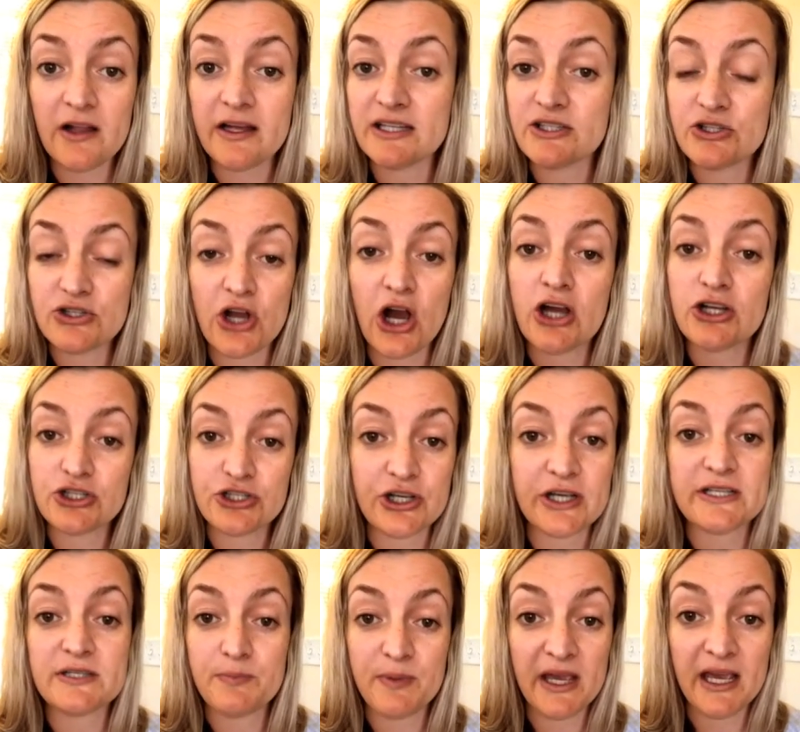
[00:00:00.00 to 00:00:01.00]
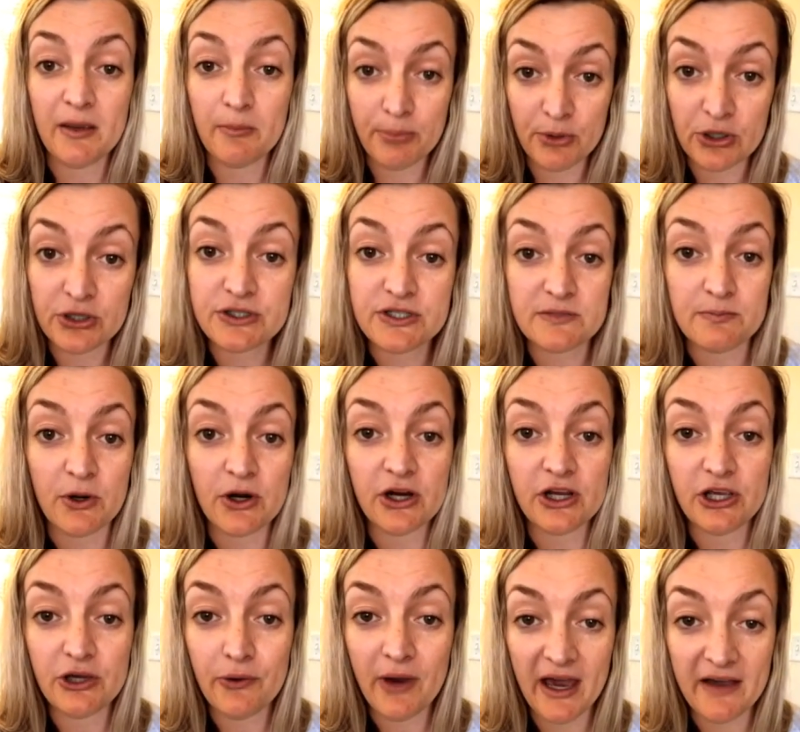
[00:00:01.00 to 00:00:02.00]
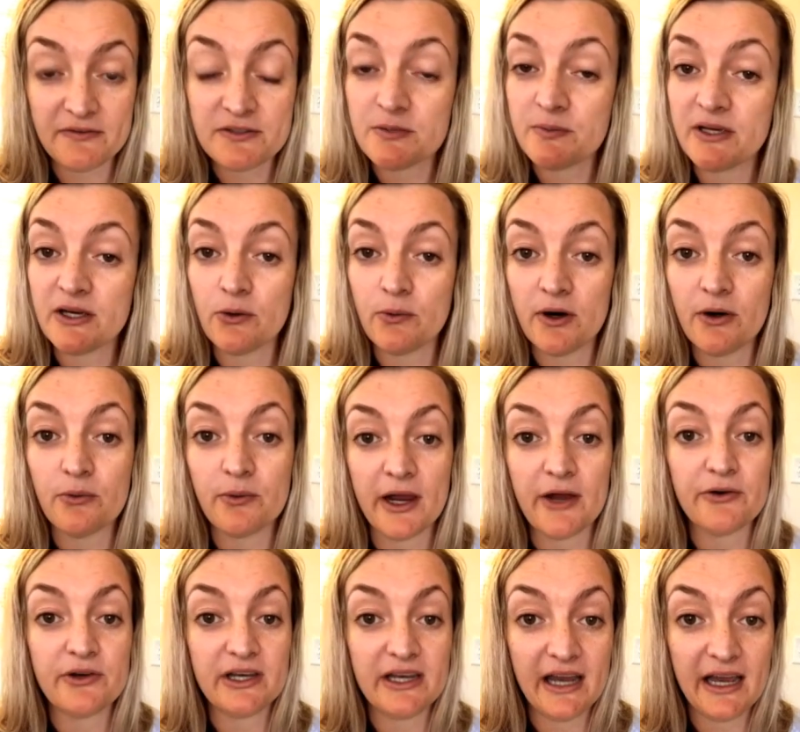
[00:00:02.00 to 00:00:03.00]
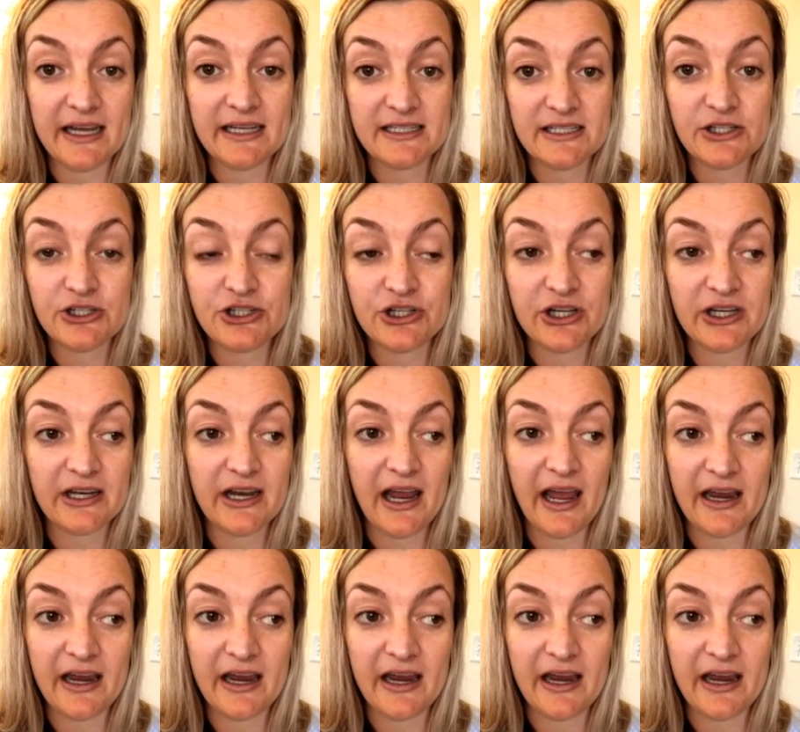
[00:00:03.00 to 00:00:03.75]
It's not just being book smart. You have to be a well-rounded dietitian.